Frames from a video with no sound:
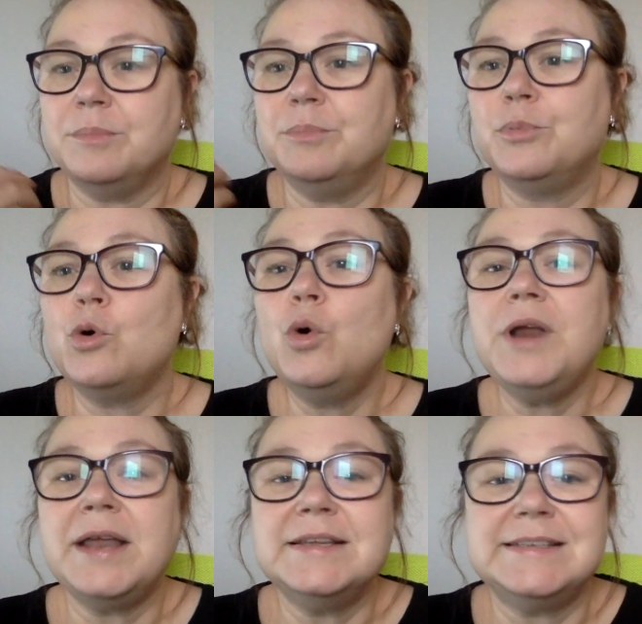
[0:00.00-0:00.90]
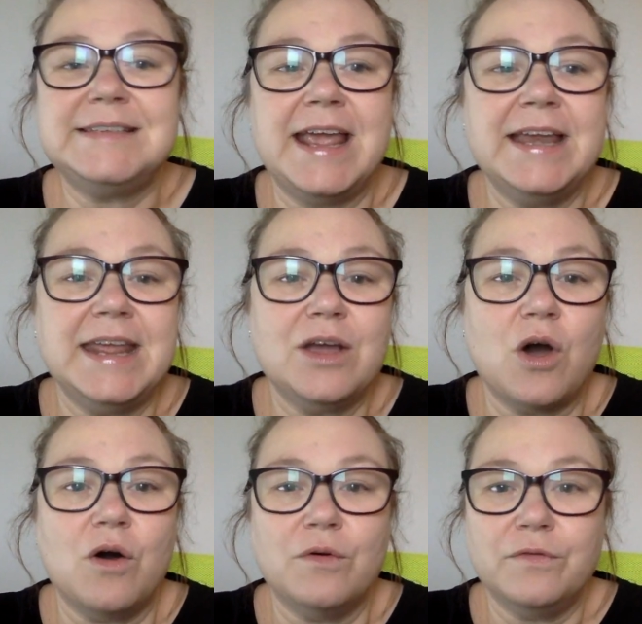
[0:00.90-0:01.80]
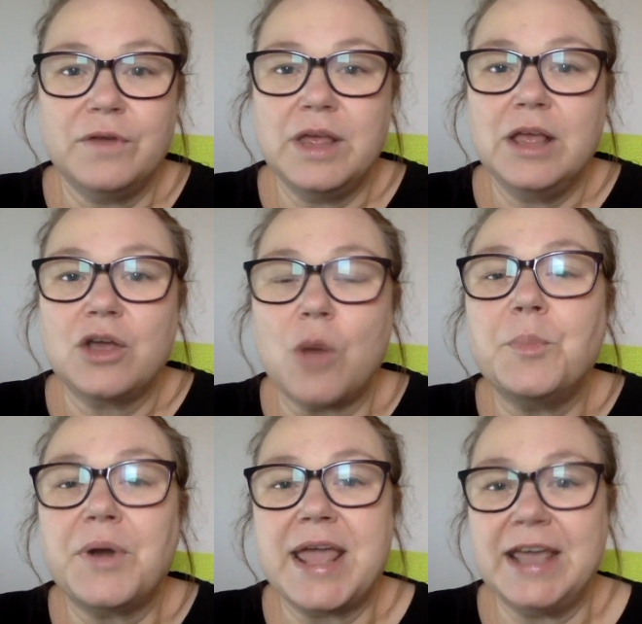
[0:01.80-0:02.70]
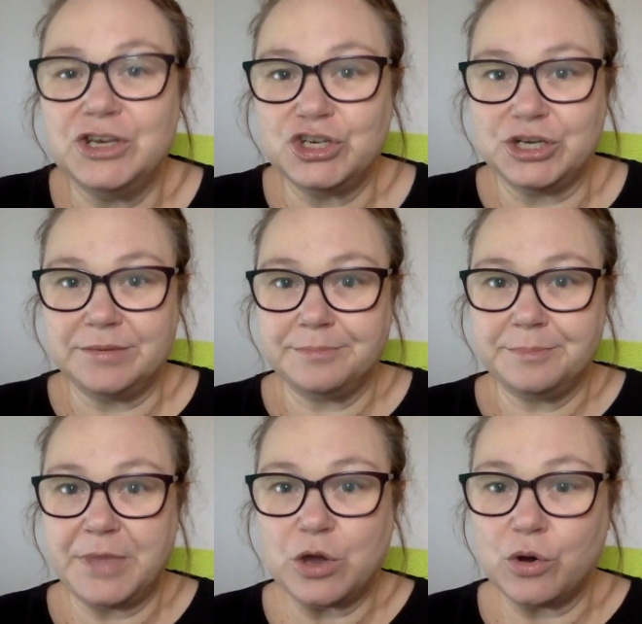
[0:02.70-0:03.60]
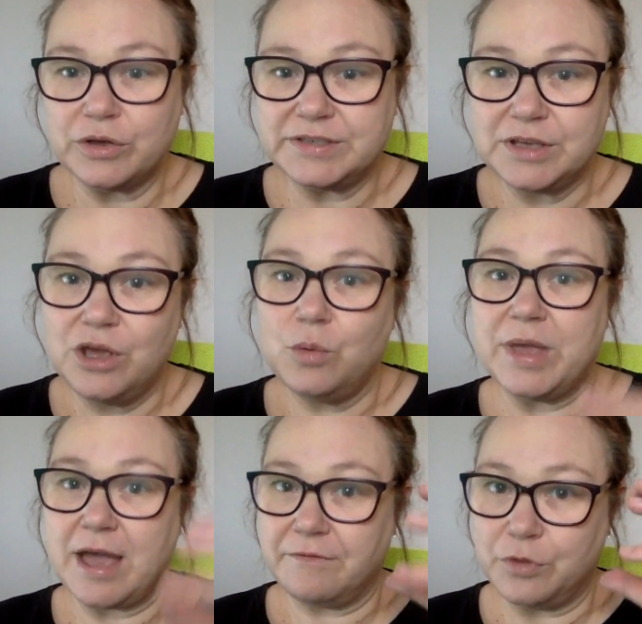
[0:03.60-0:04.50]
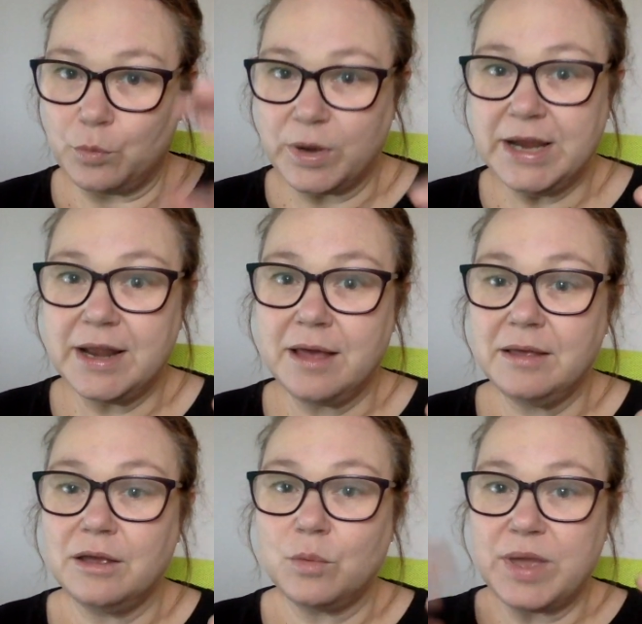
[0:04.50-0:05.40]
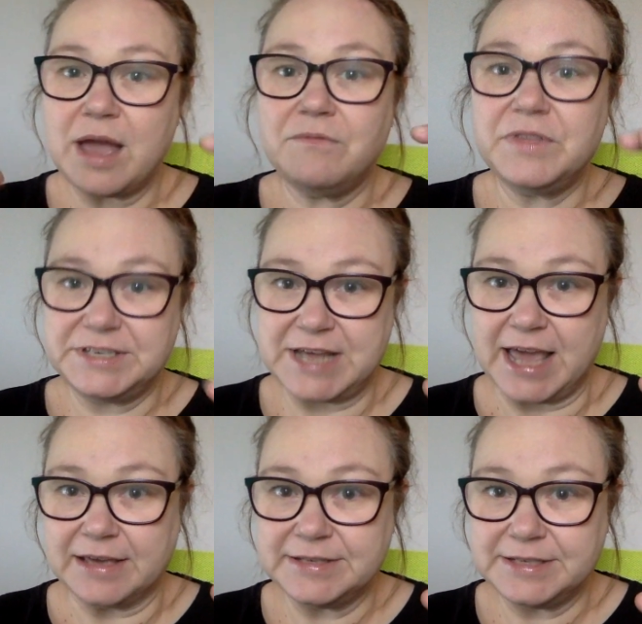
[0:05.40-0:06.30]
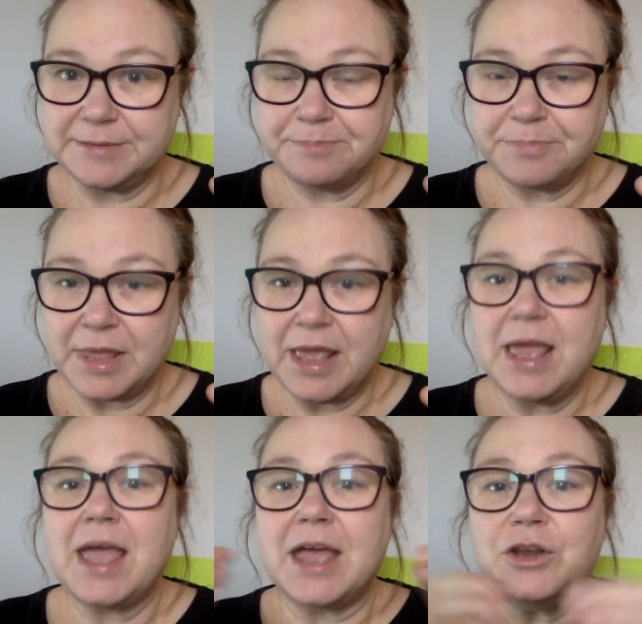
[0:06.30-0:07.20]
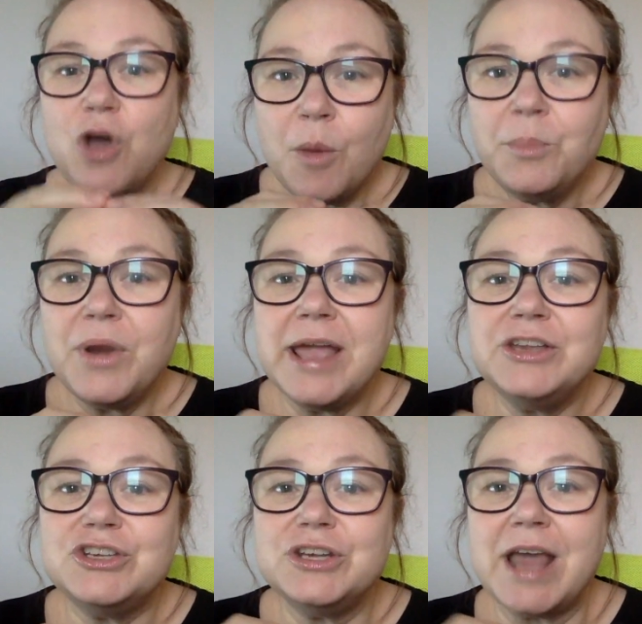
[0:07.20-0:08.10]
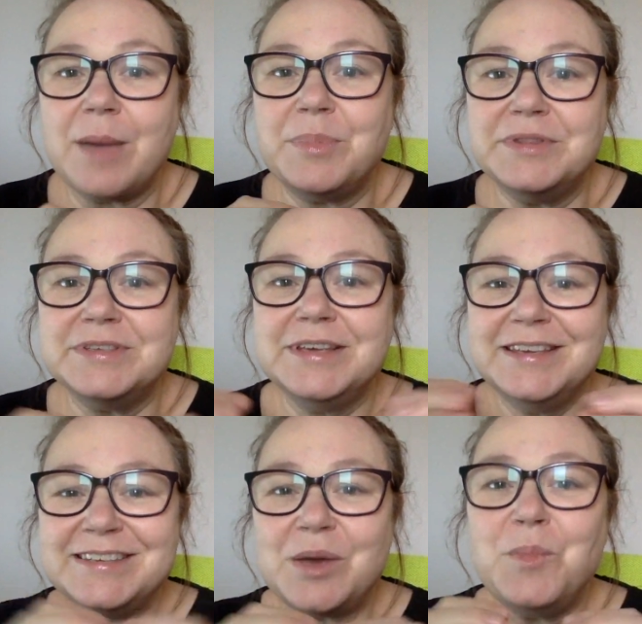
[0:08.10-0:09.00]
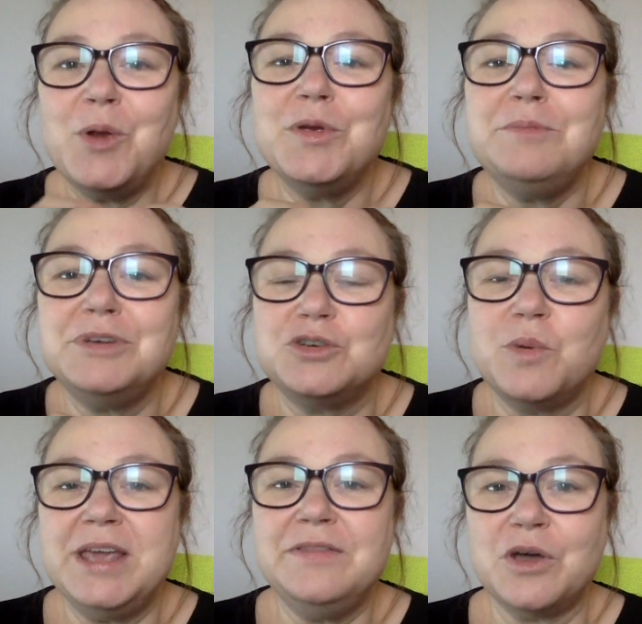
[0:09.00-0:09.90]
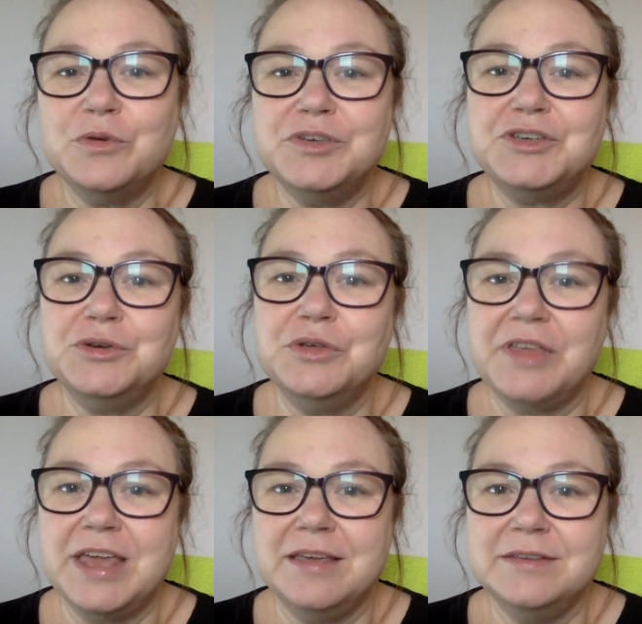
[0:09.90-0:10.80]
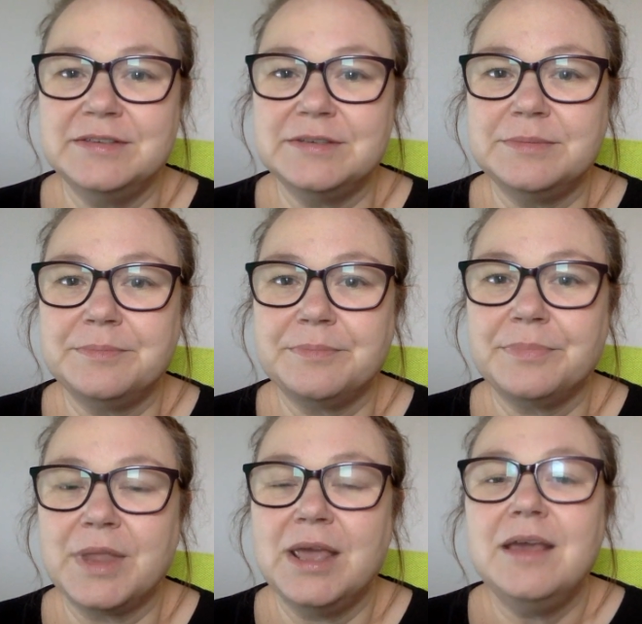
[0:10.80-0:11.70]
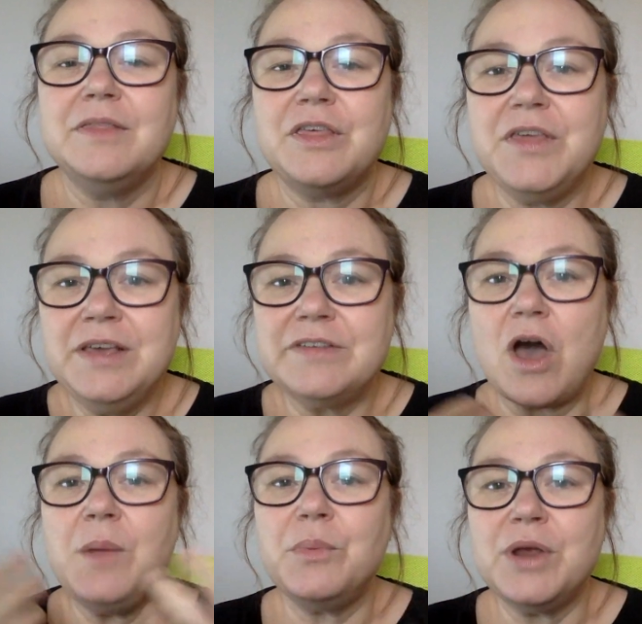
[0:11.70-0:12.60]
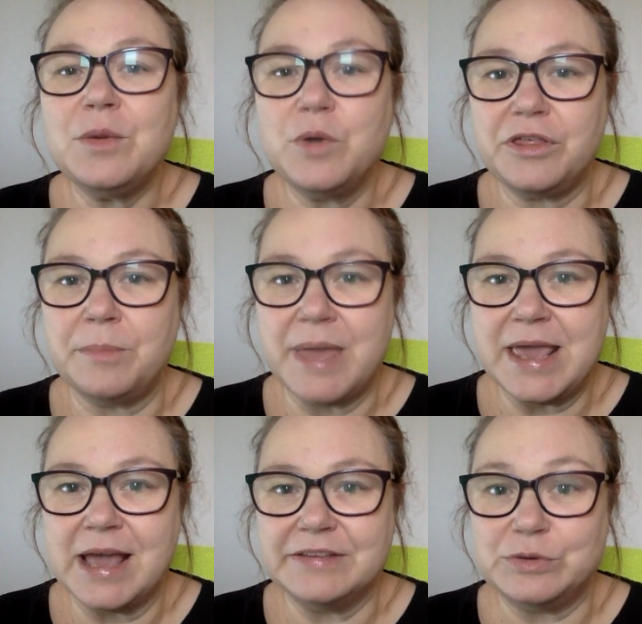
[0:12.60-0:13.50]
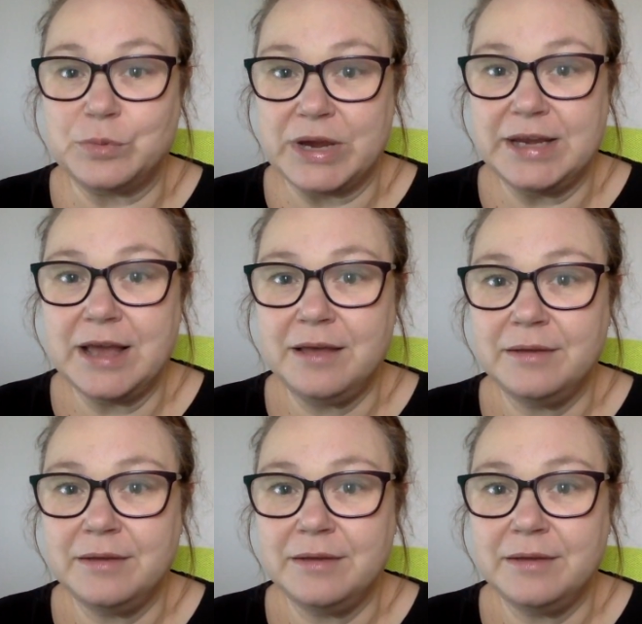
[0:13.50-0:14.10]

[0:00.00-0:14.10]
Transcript: broad understanding of comprehension because we have the reader, we have the text, and comprehension happens somewhere in between those two things. The things I bring with me as a reader,